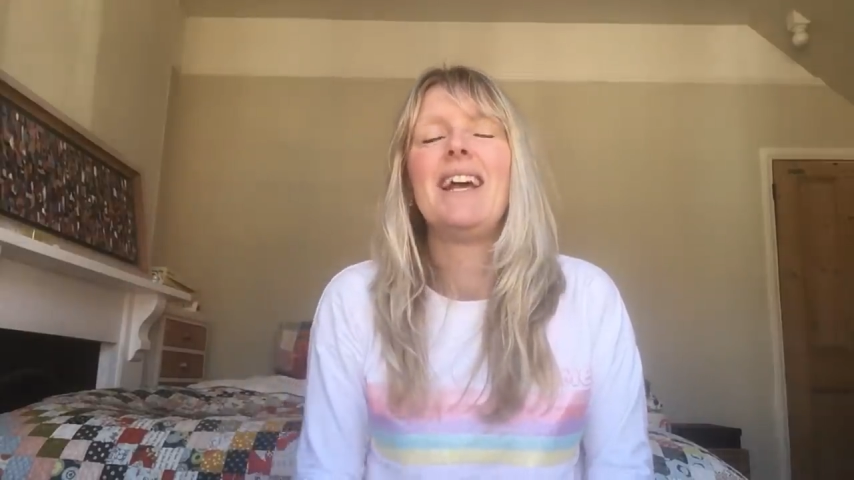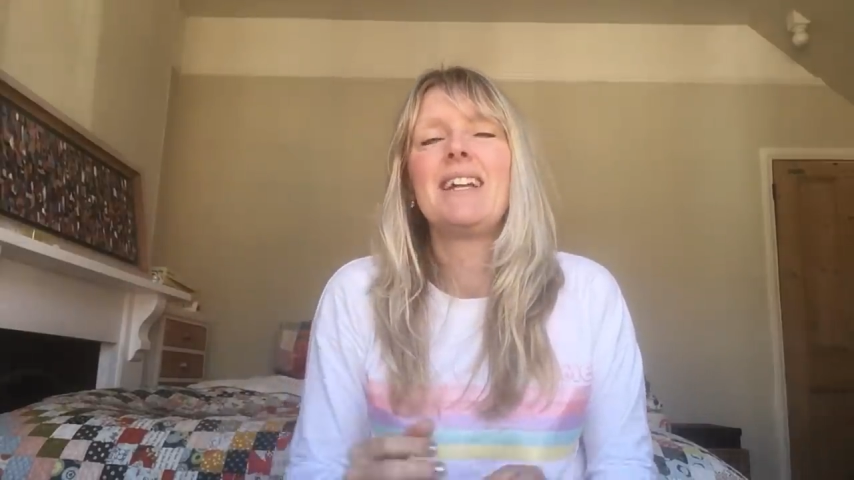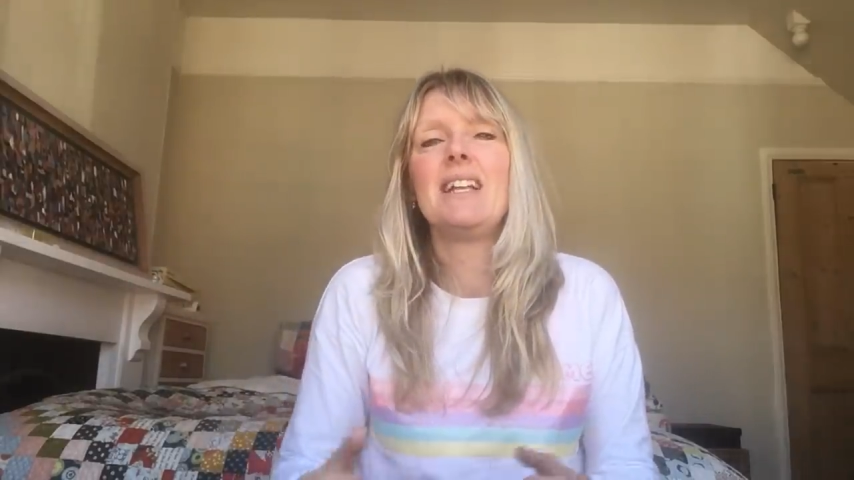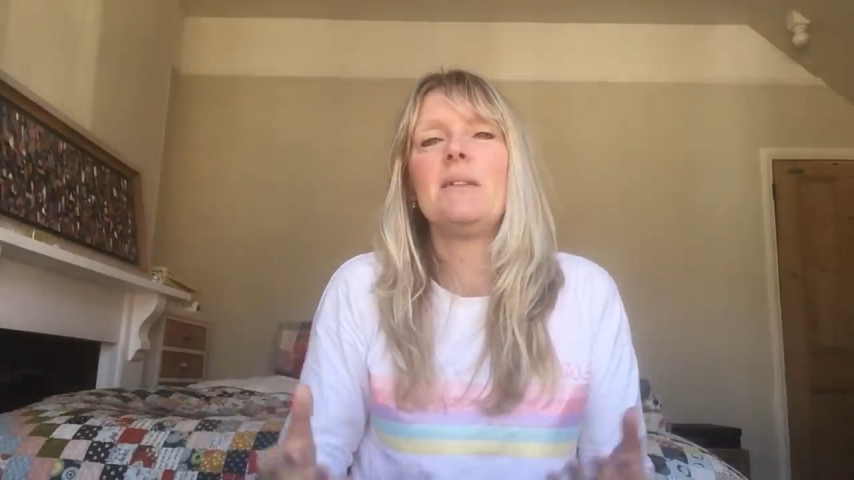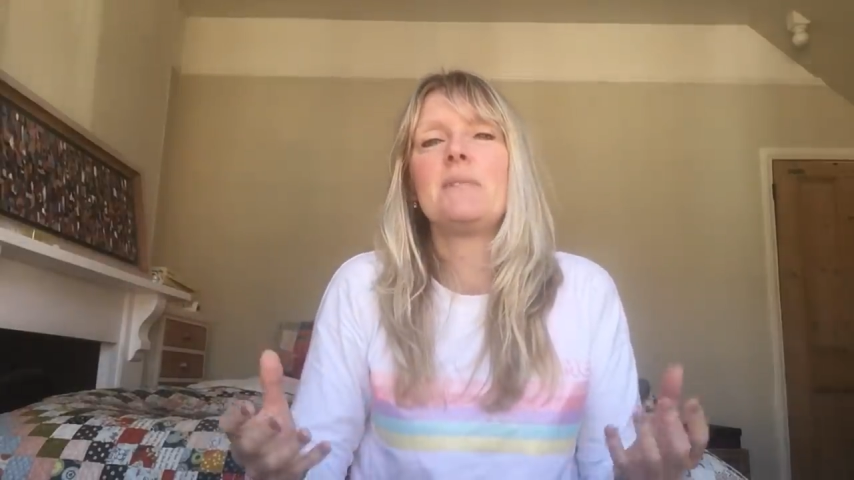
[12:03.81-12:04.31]

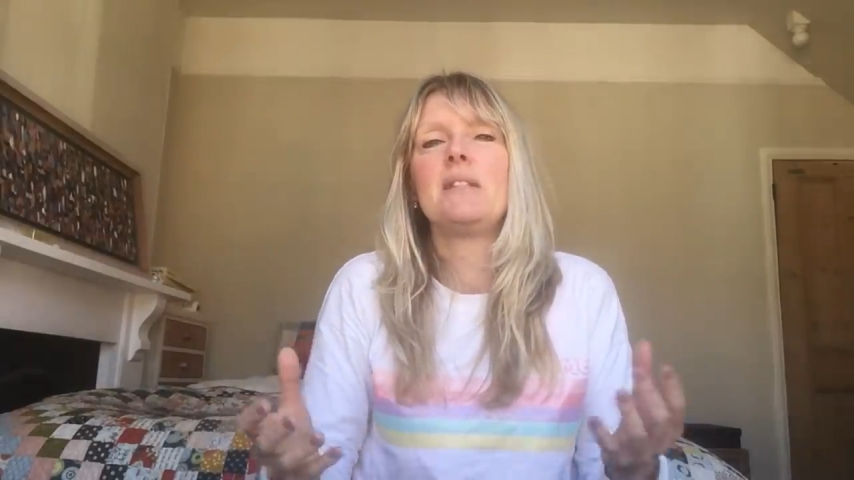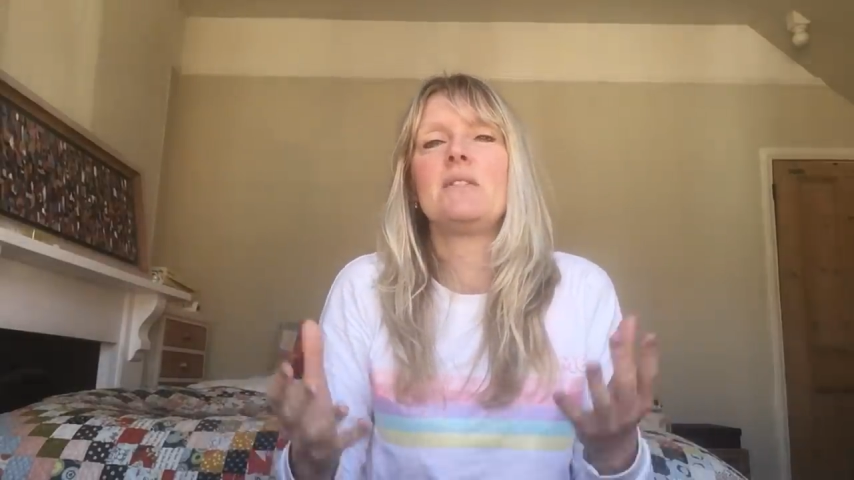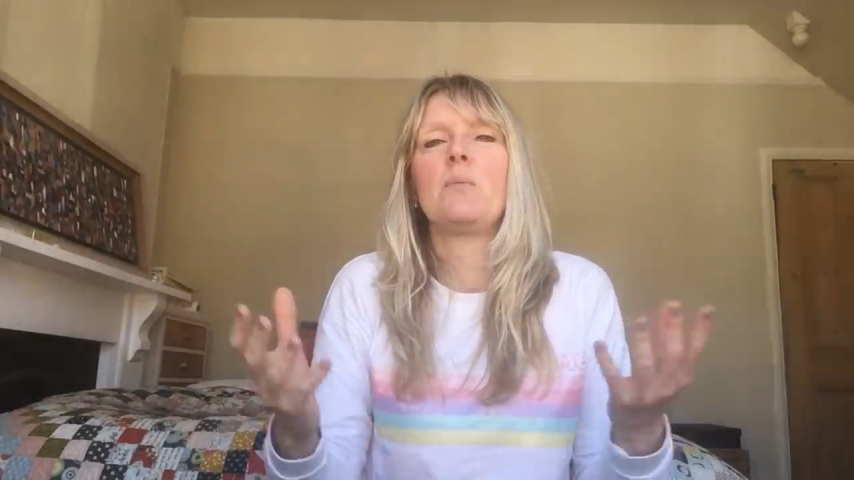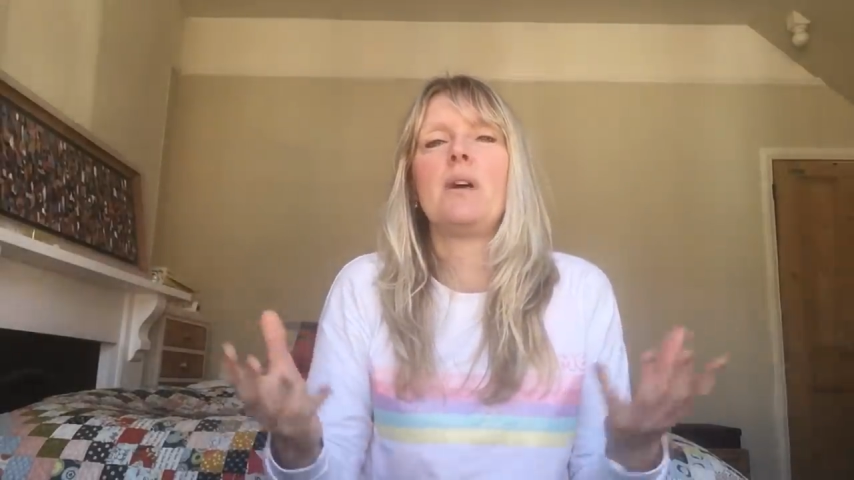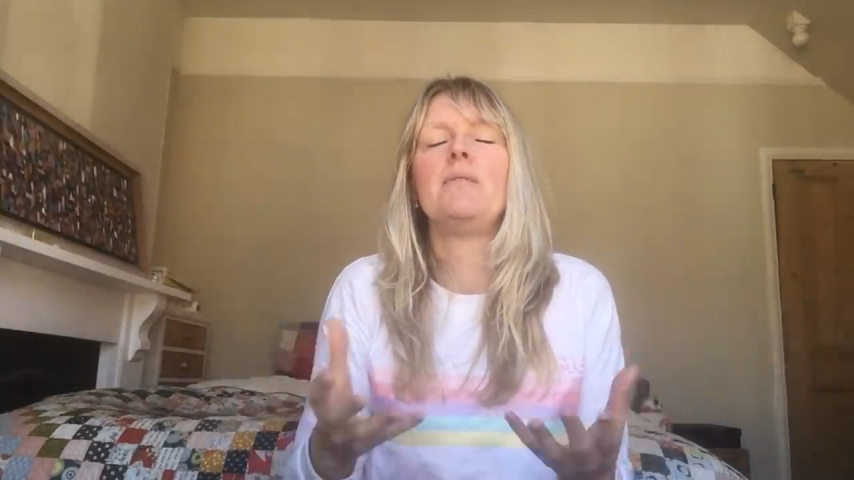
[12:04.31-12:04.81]

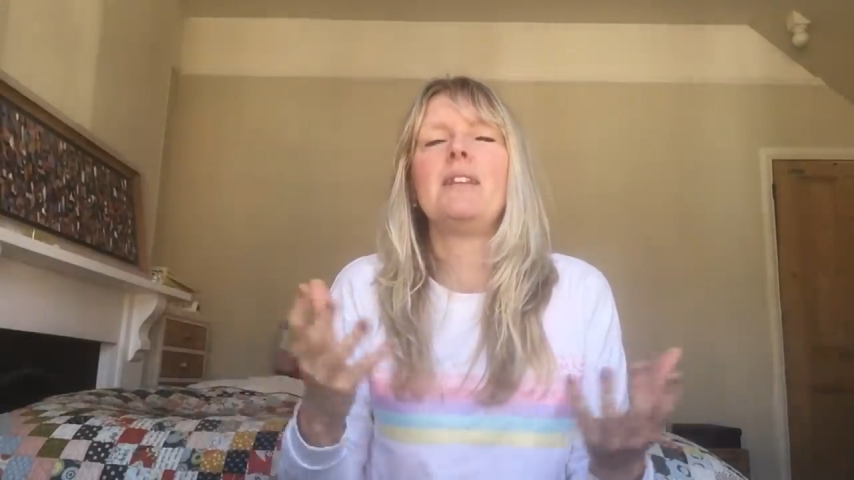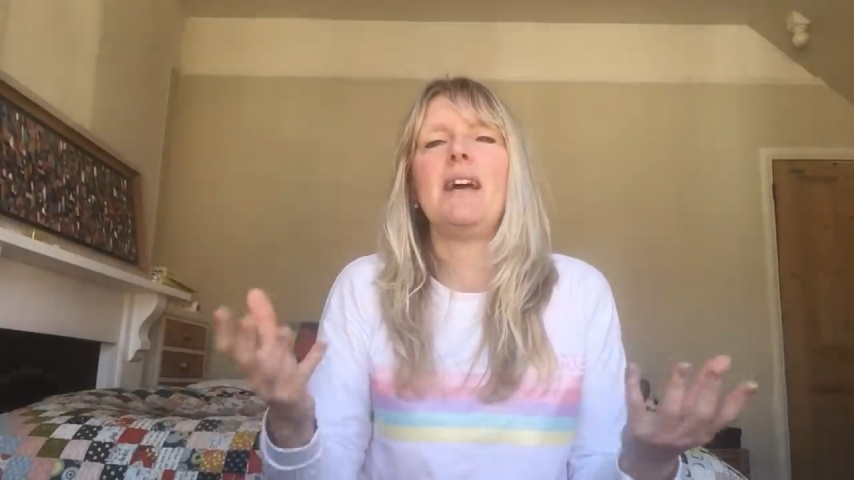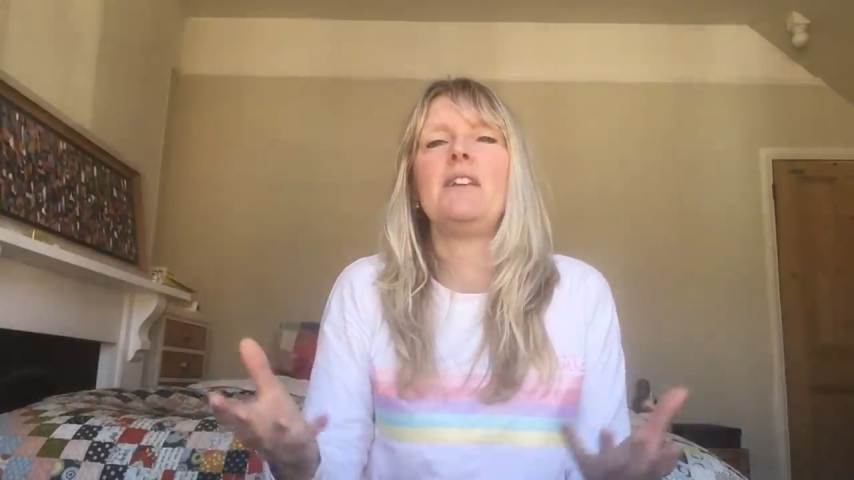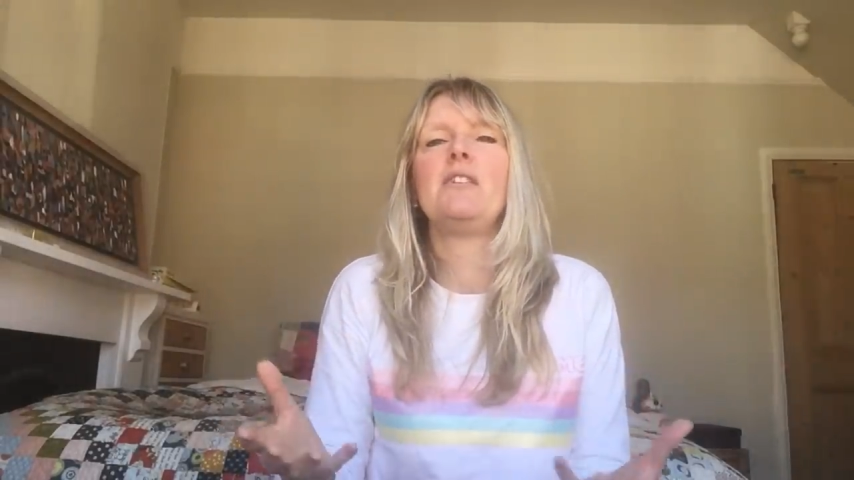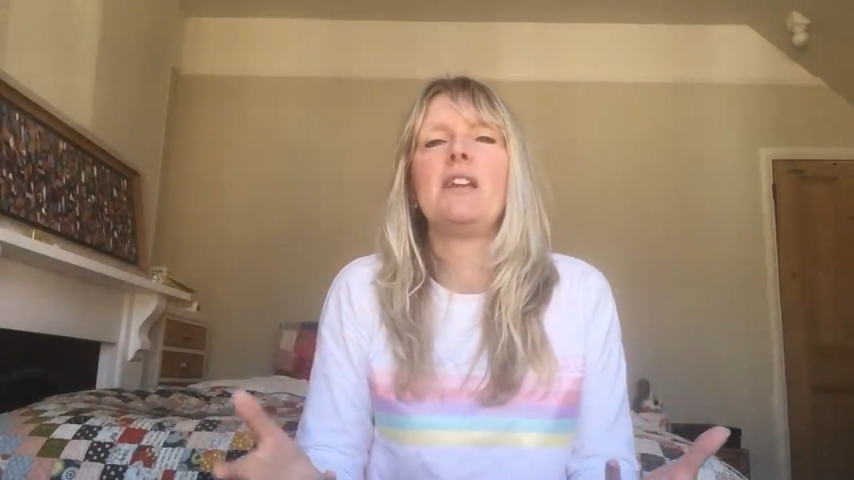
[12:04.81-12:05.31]
Eclipses won't let